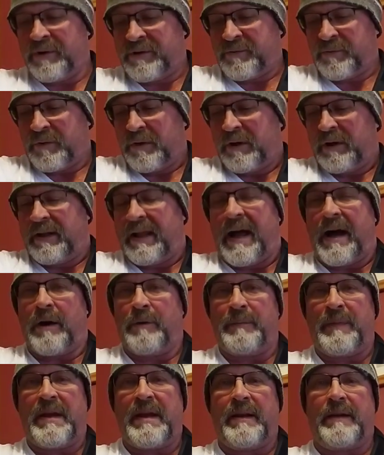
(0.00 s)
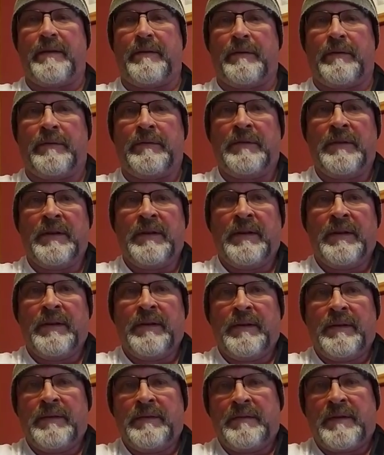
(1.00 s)
will allow me to
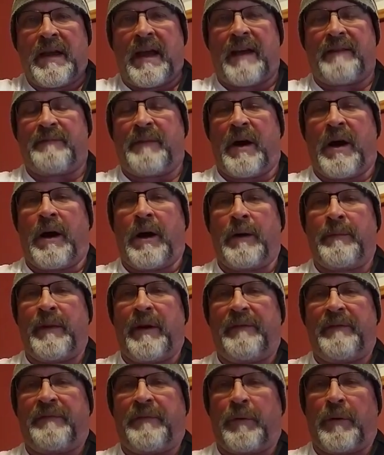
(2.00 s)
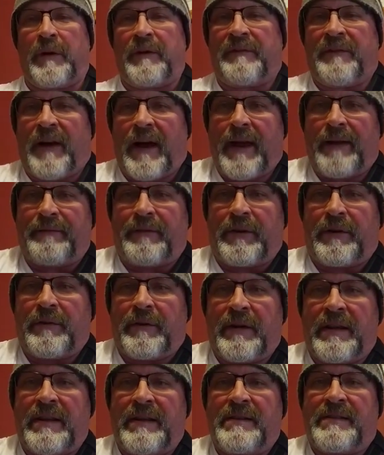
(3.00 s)
have my arm at 45
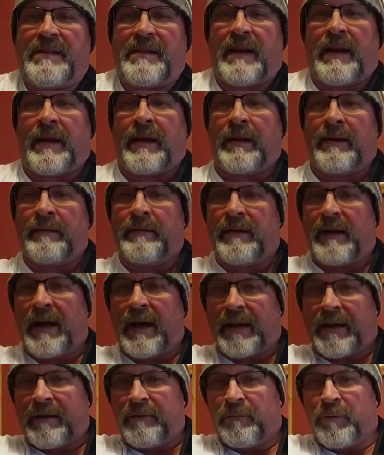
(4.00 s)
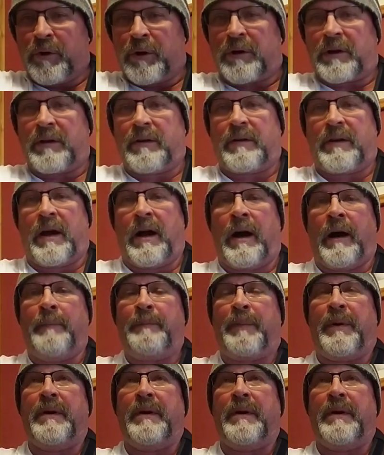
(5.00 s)
degrees, and I can work it up